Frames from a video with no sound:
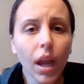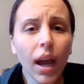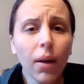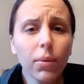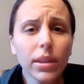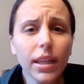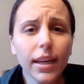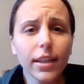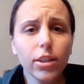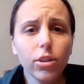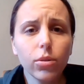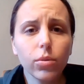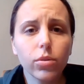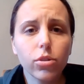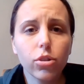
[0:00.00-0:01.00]
I would like
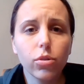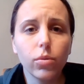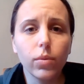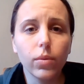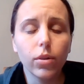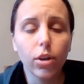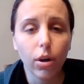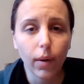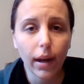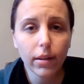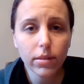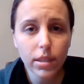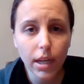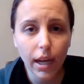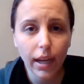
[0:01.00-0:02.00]
you to go
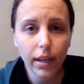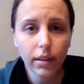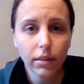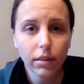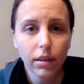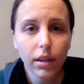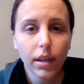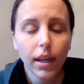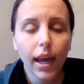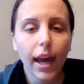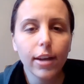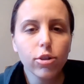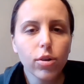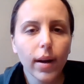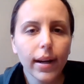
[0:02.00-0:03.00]
outside
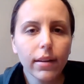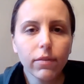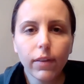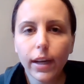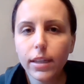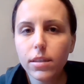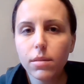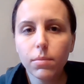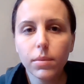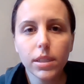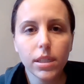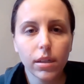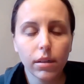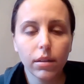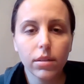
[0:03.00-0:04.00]
and try to find some
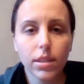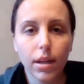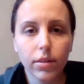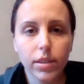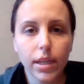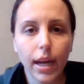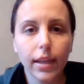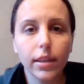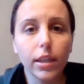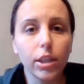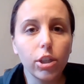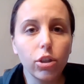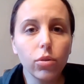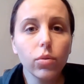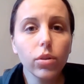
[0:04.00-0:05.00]
materials outside that
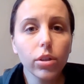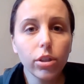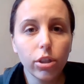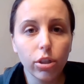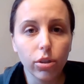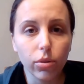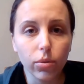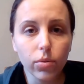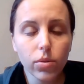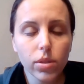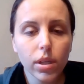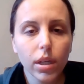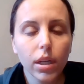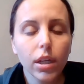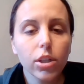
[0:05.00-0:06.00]
you could
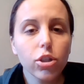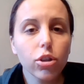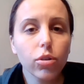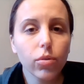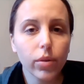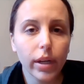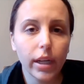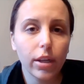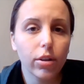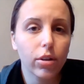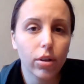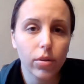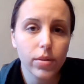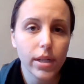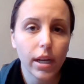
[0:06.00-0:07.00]
use to create
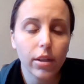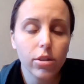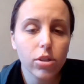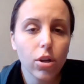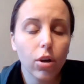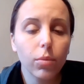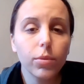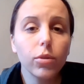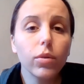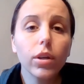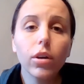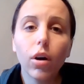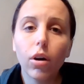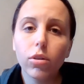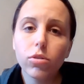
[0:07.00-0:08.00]
your own telescope. You
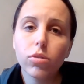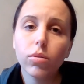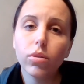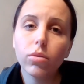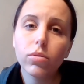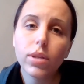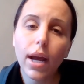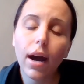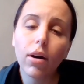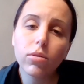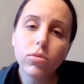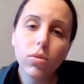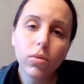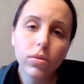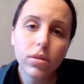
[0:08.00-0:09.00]
can also use
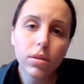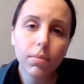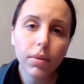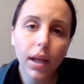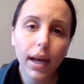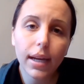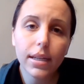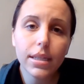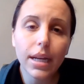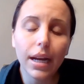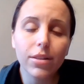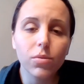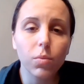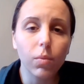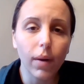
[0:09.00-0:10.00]
household supplies
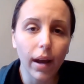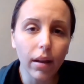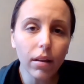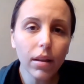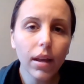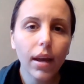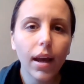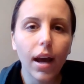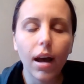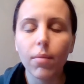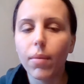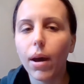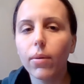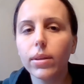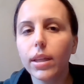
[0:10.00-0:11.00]
as well.
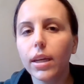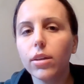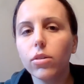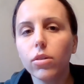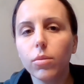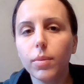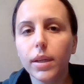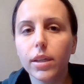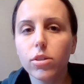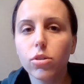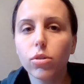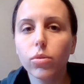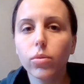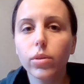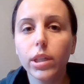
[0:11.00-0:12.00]
I would like you to be
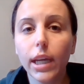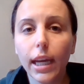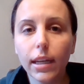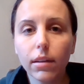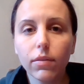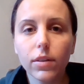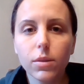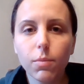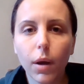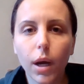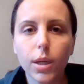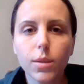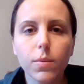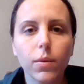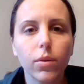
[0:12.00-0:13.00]
as creative as
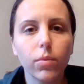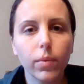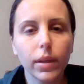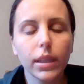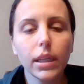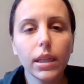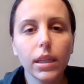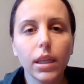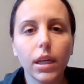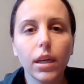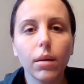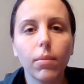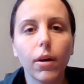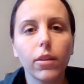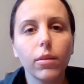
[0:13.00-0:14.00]
possible and really think
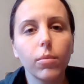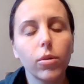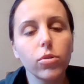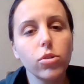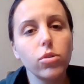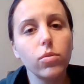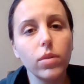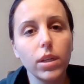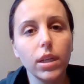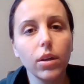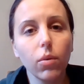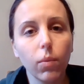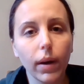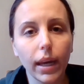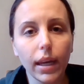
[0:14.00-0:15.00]
about the most
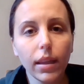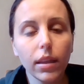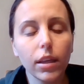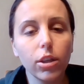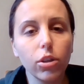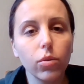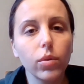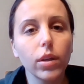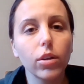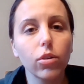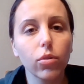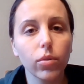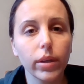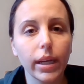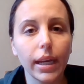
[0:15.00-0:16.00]
unique way that you can
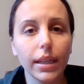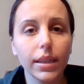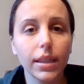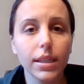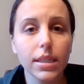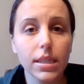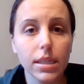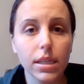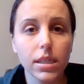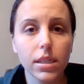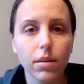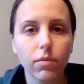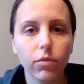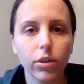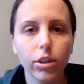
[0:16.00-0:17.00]
create this
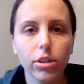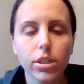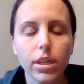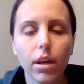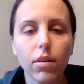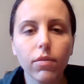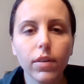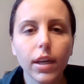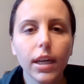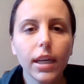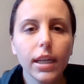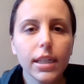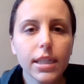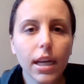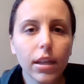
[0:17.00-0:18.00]
system for yourself.
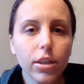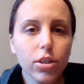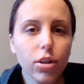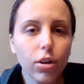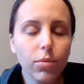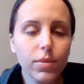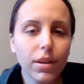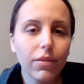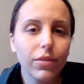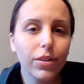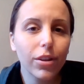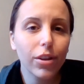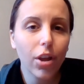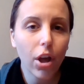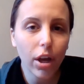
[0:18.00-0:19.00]
Telescopes have
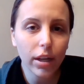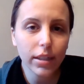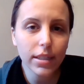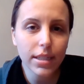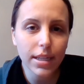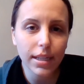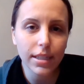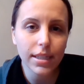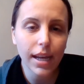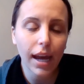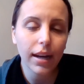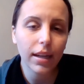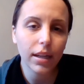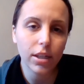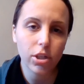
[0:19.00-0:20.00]
long since
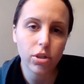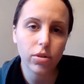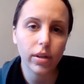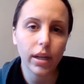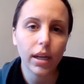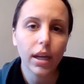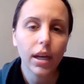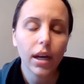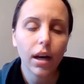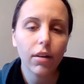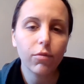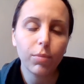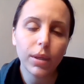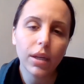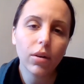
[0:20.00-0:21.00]
had a history
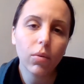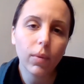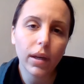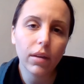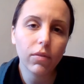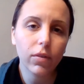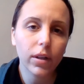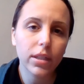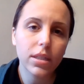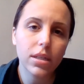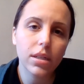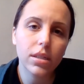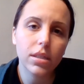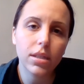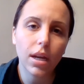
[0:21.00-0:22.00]
of being a way for us
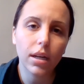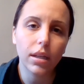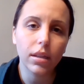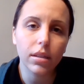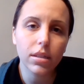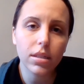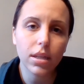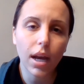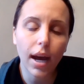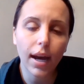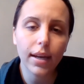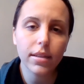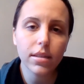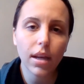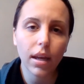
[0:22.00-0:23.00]
to study the
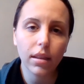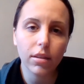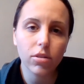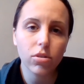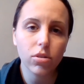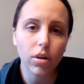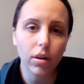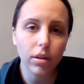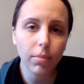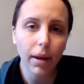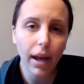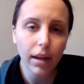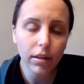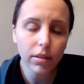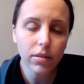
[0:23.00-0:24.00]
skies and the star
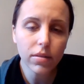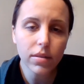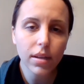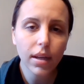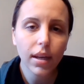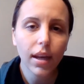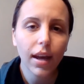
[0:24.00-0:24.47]
patterns.